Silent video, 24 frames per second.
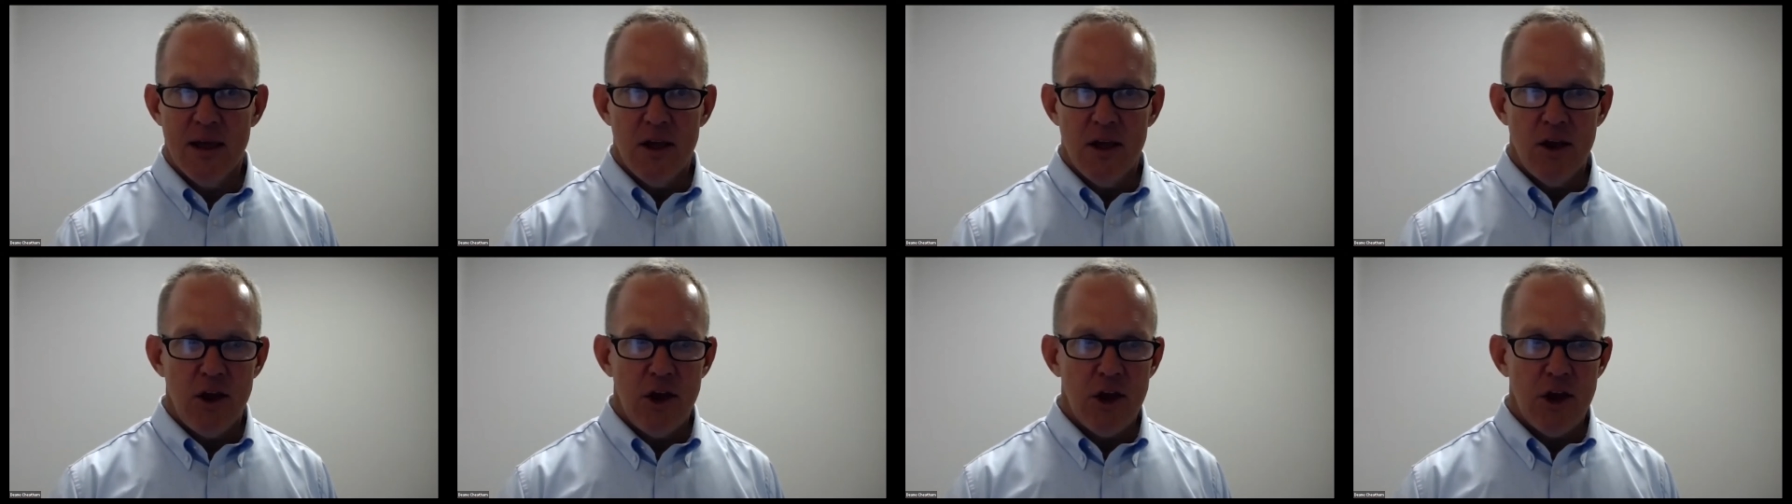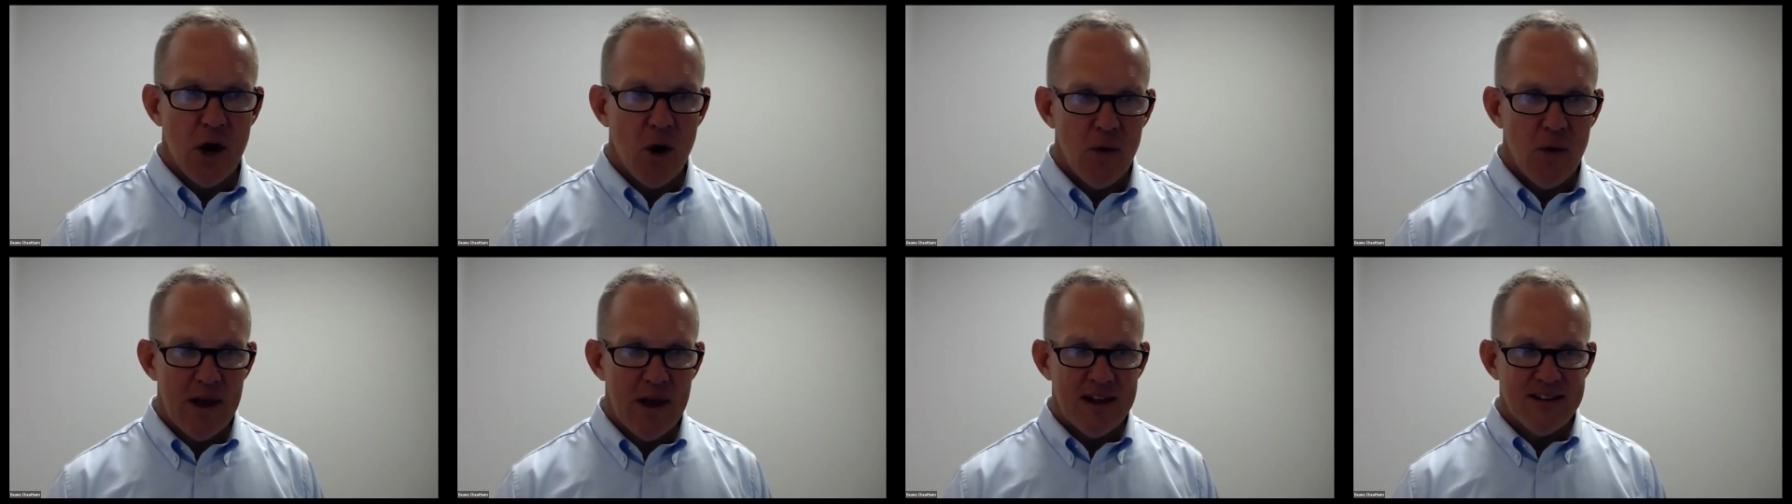
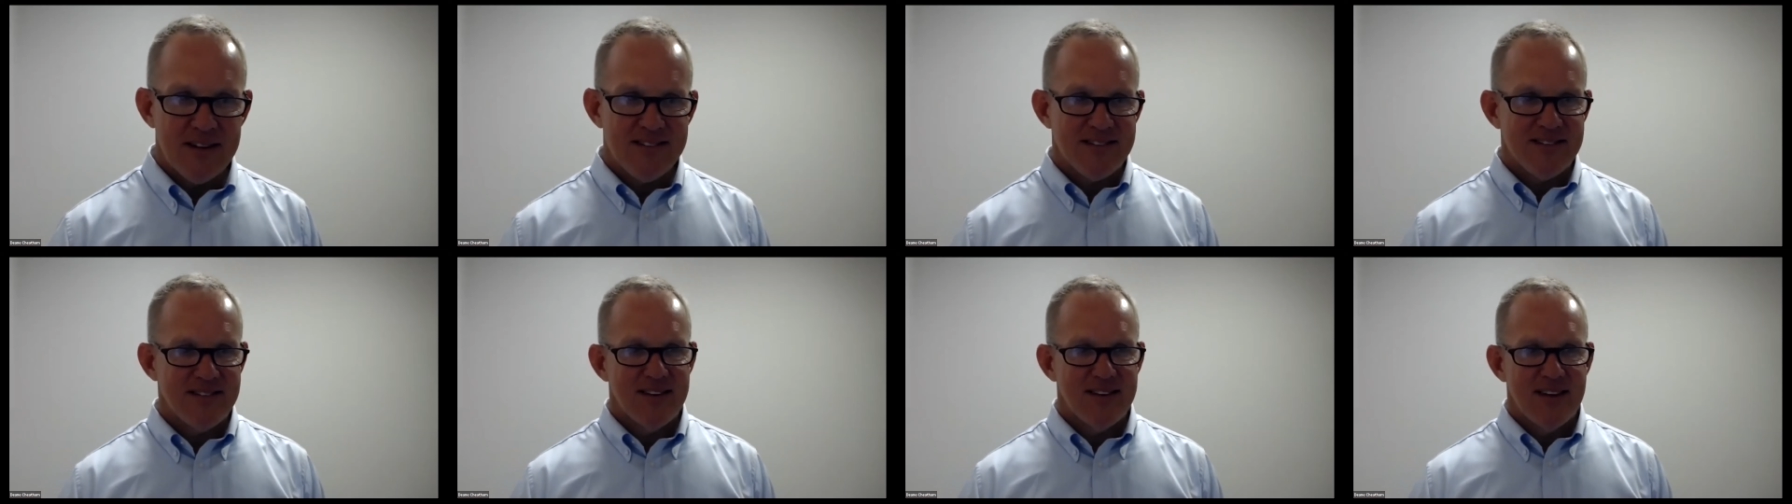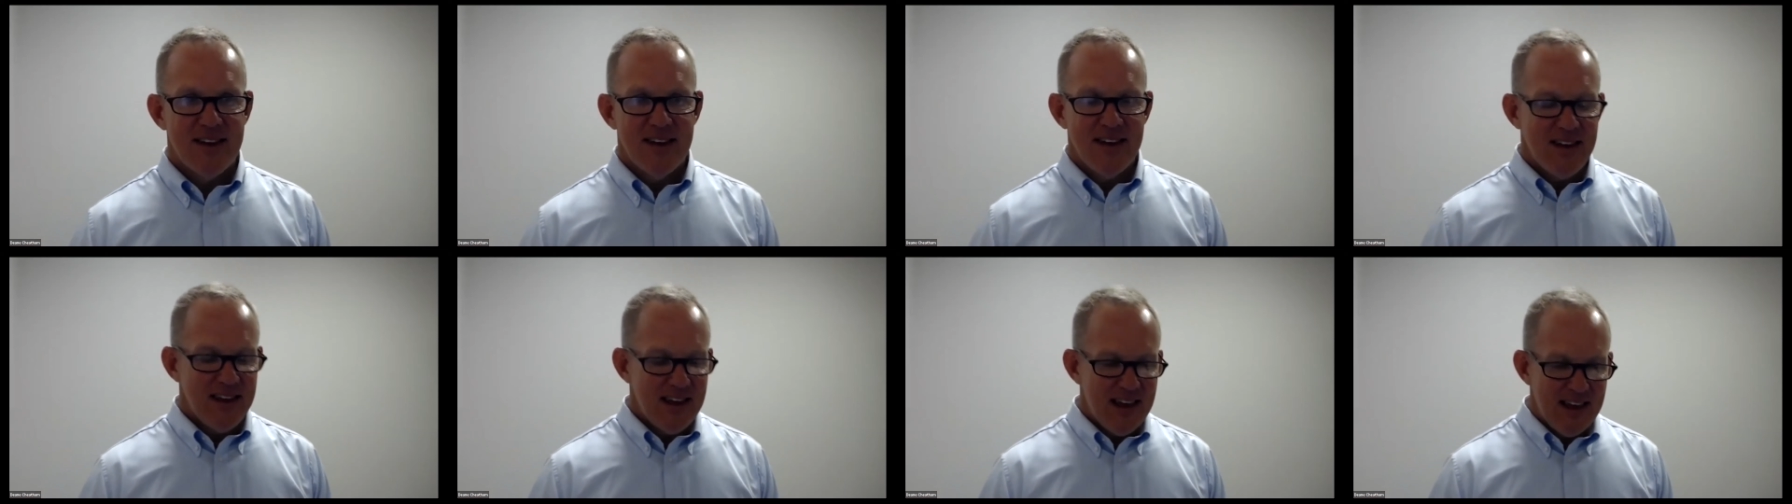It's
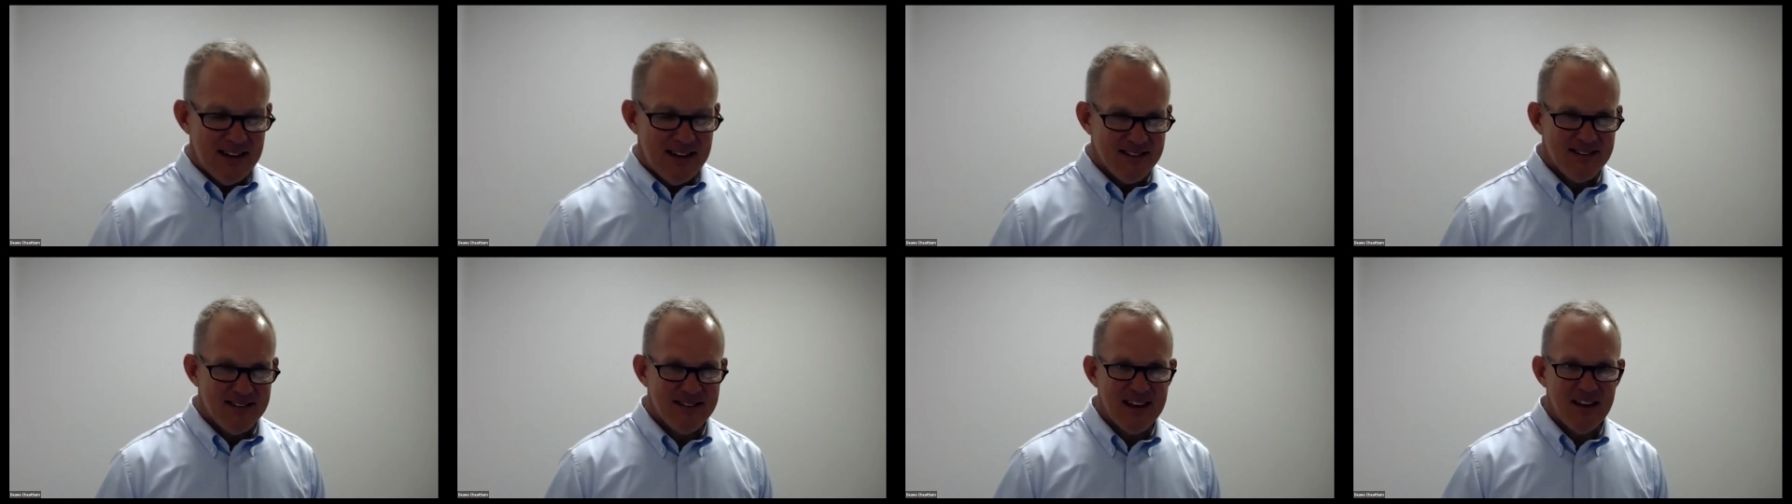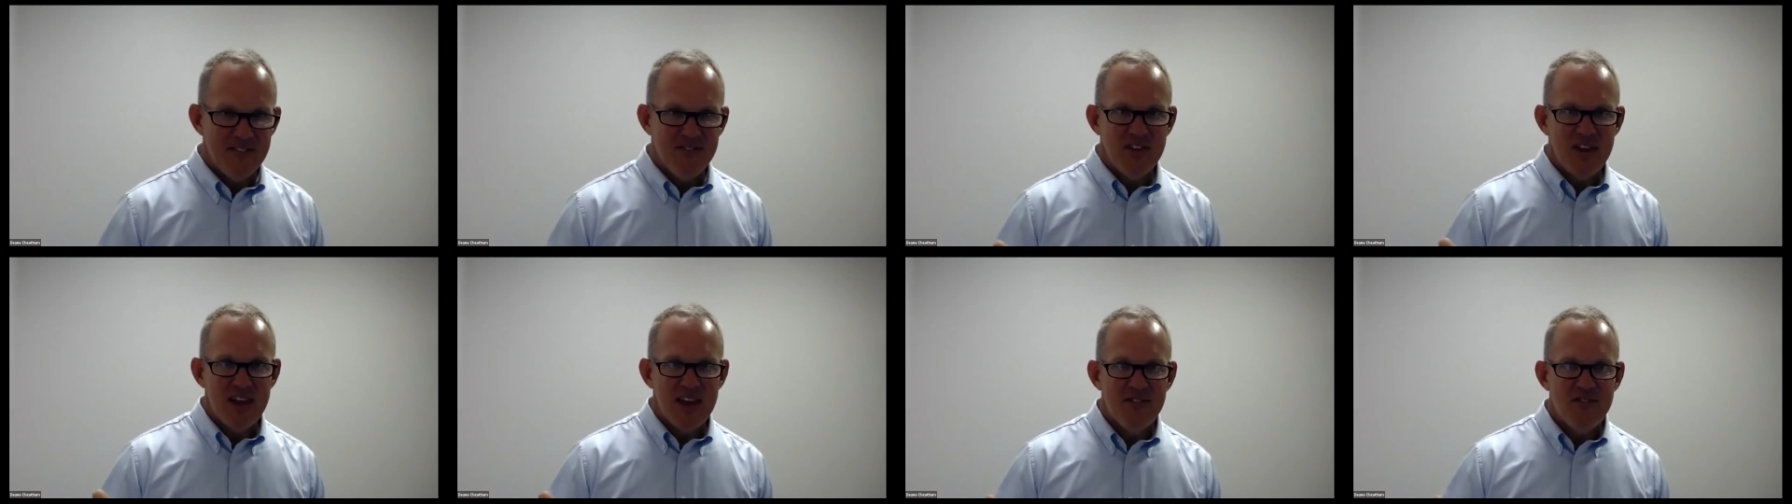
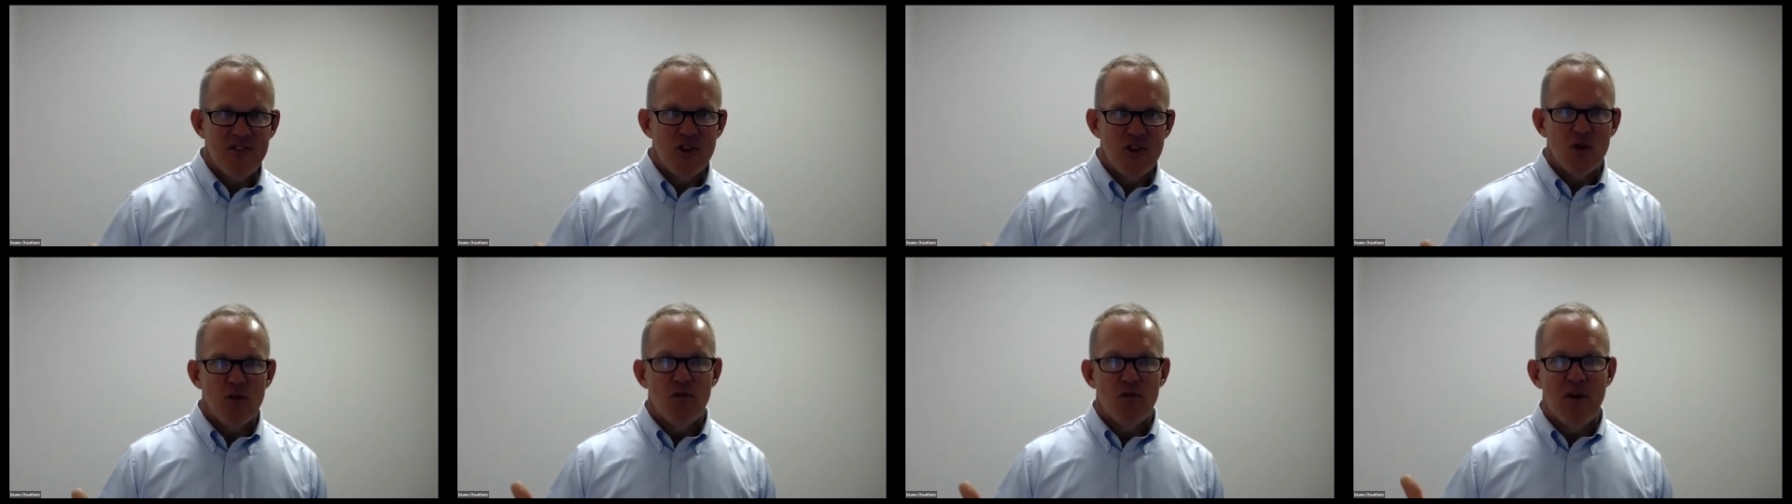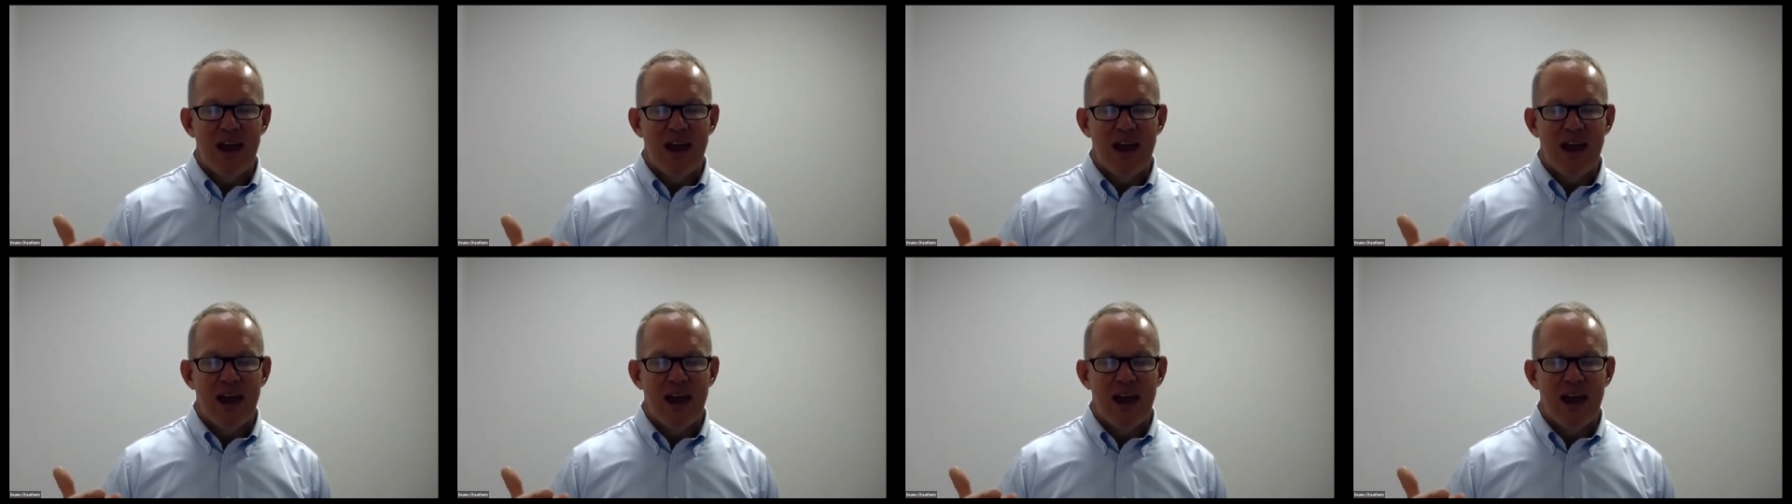if you've